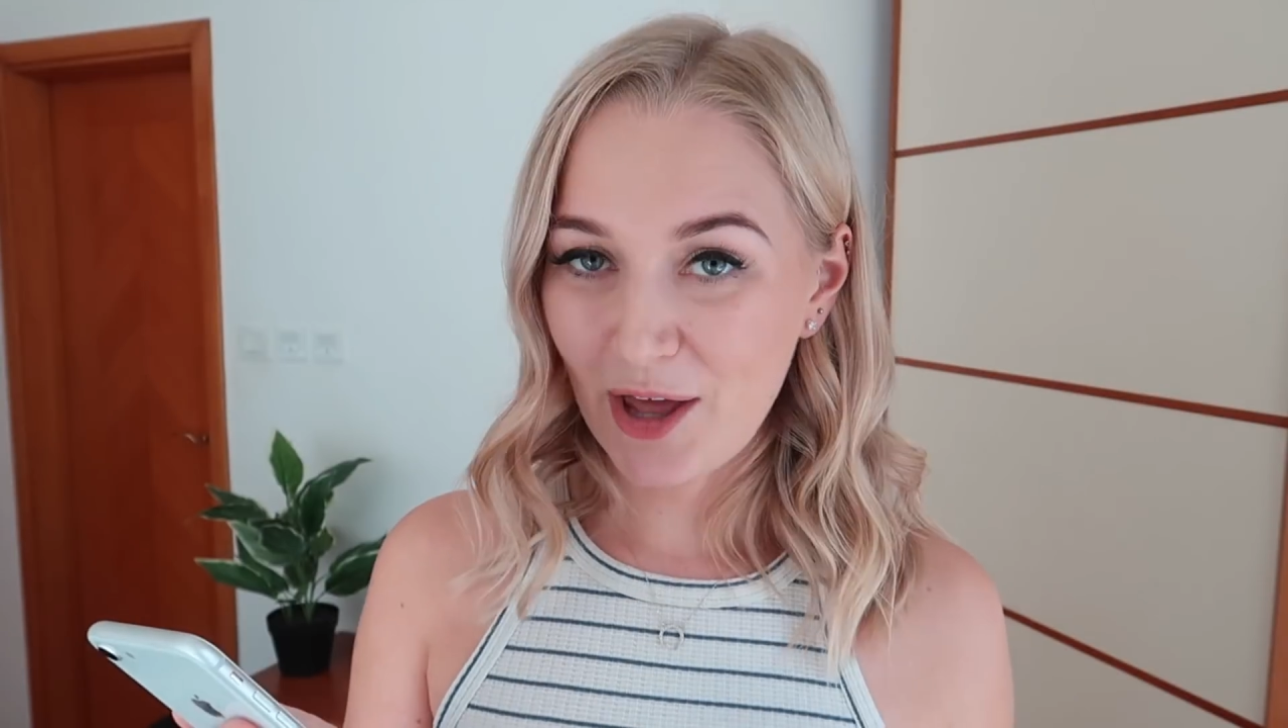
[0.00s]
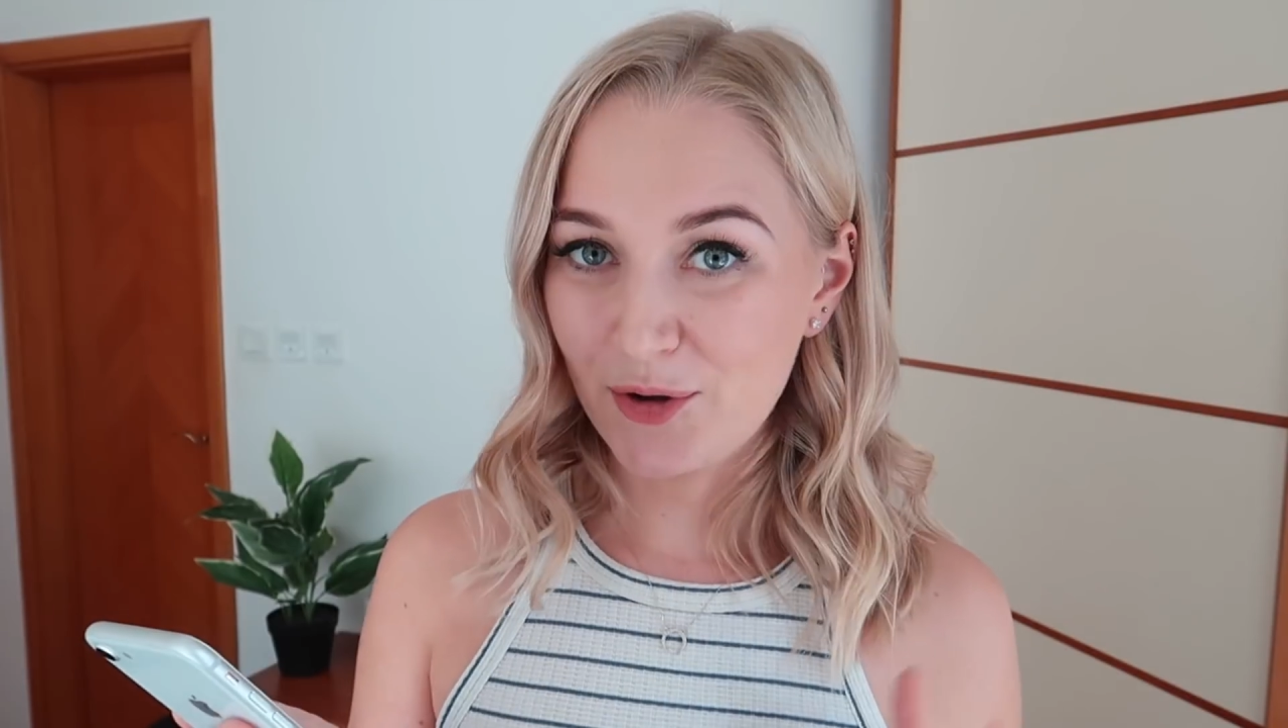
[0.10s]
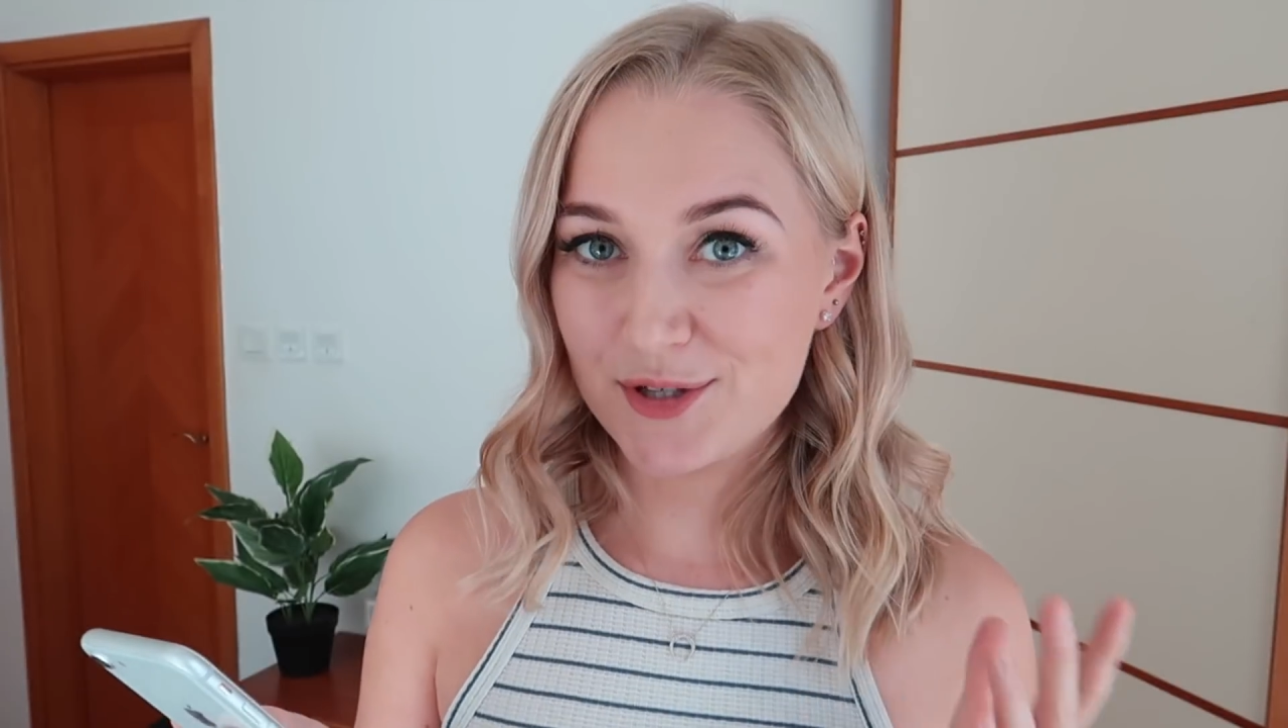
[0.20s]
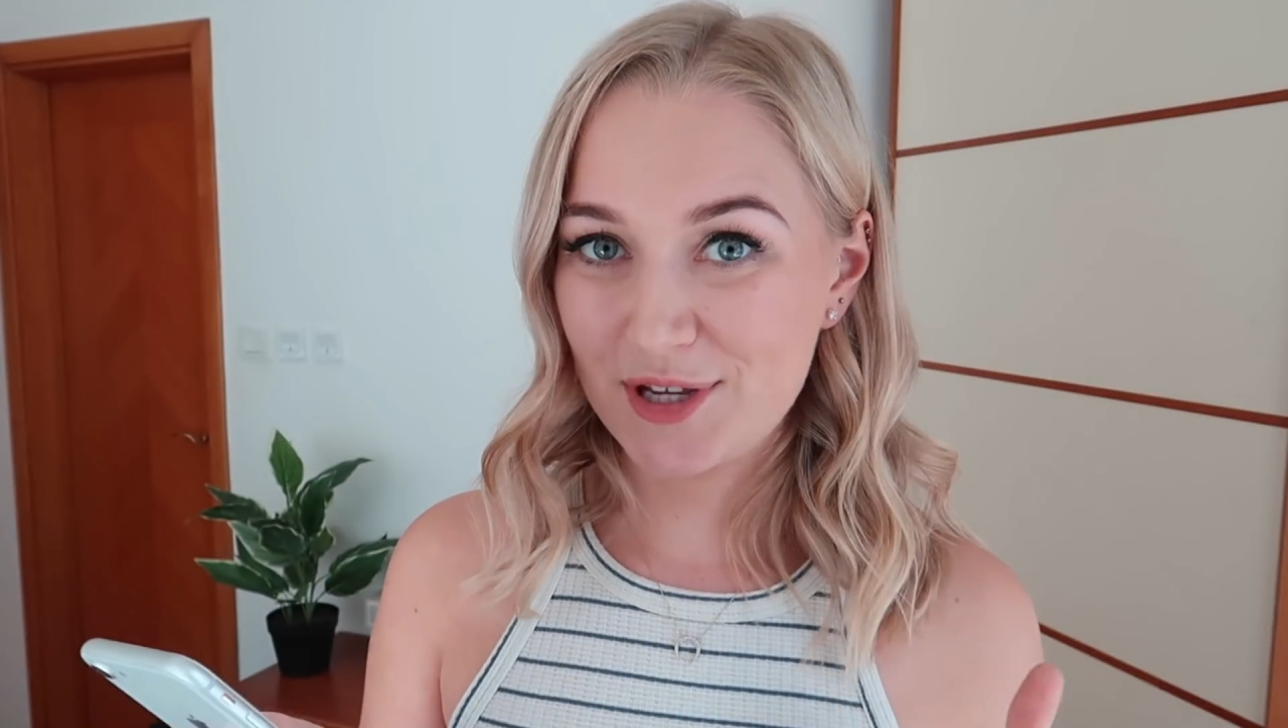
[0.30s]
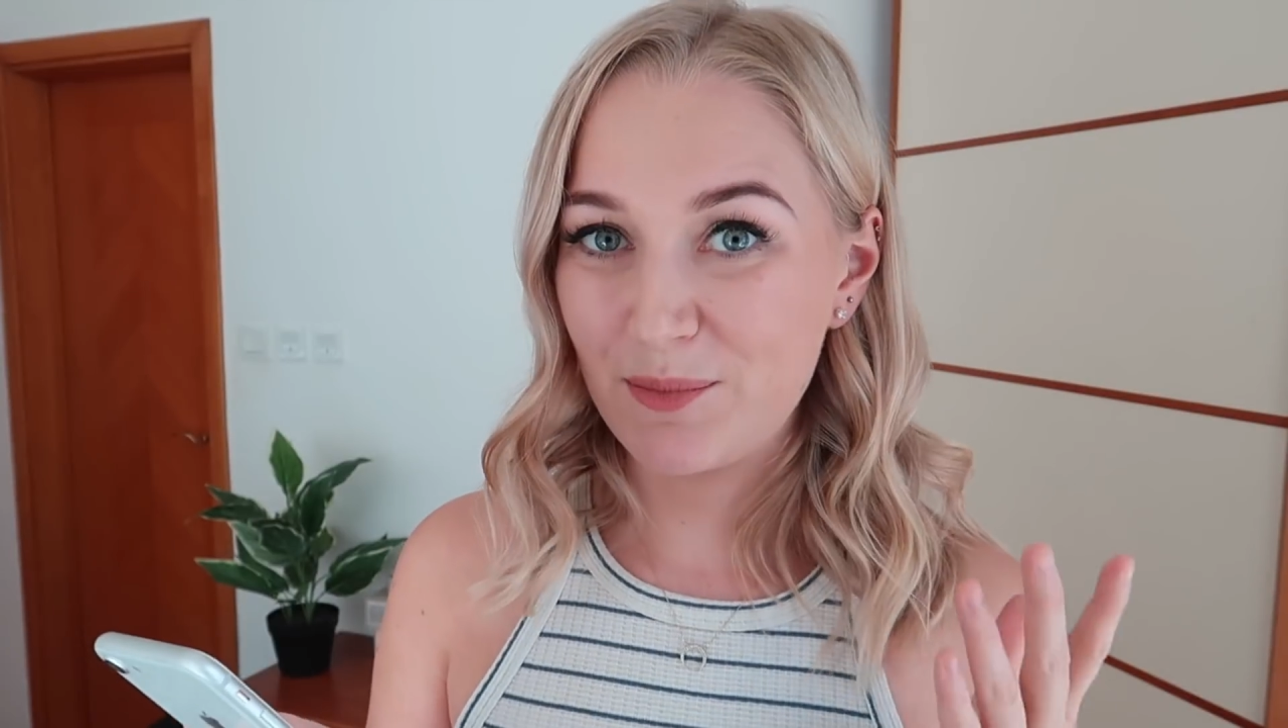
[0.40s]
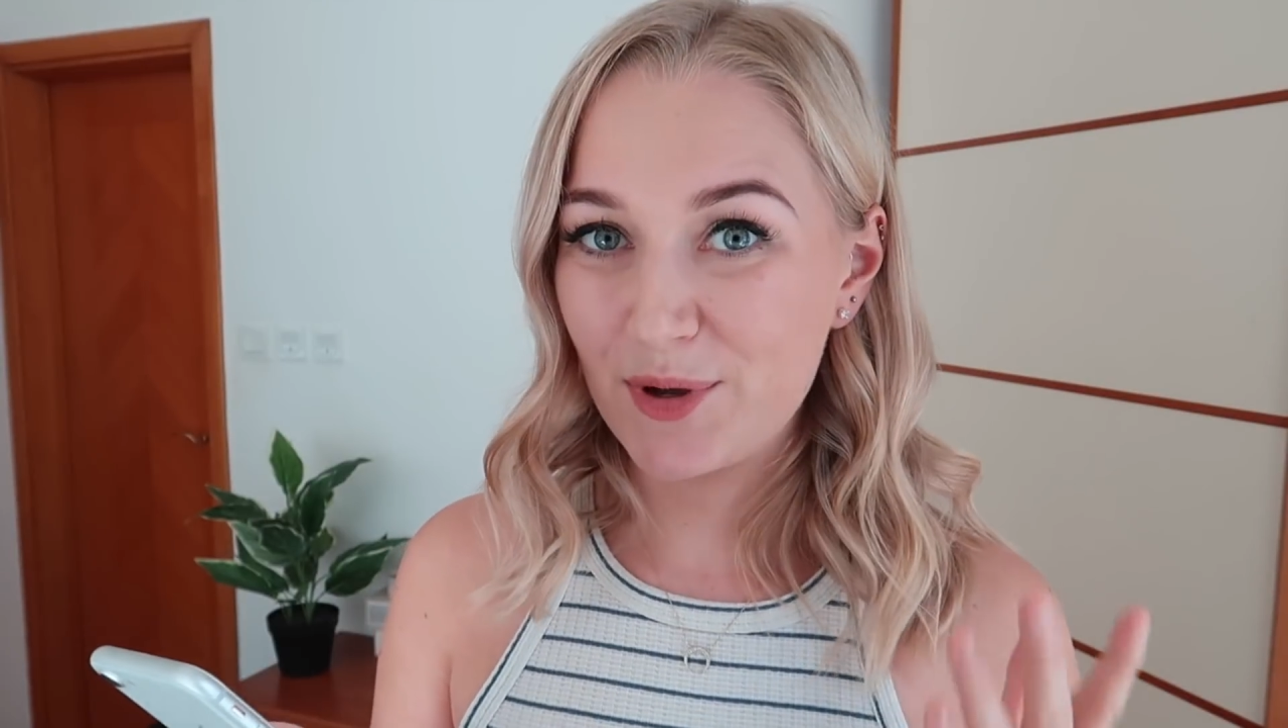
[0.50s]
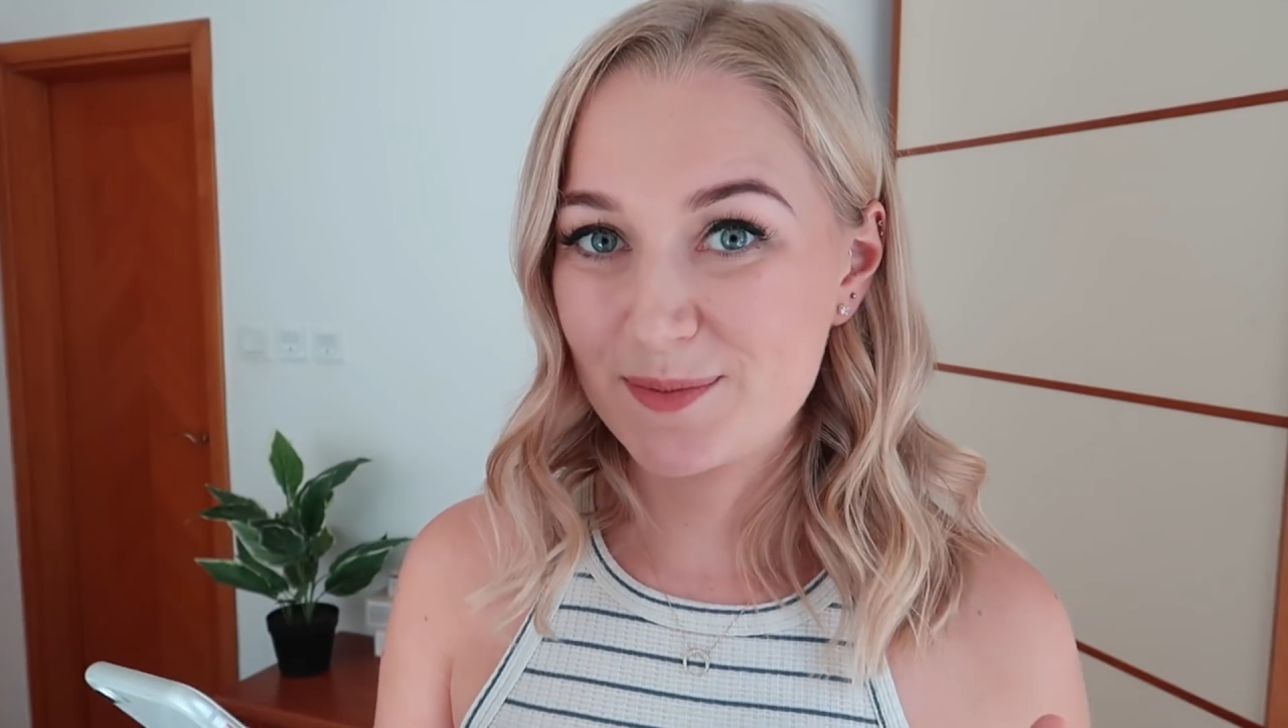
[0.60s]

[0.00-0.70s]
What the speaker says: And also more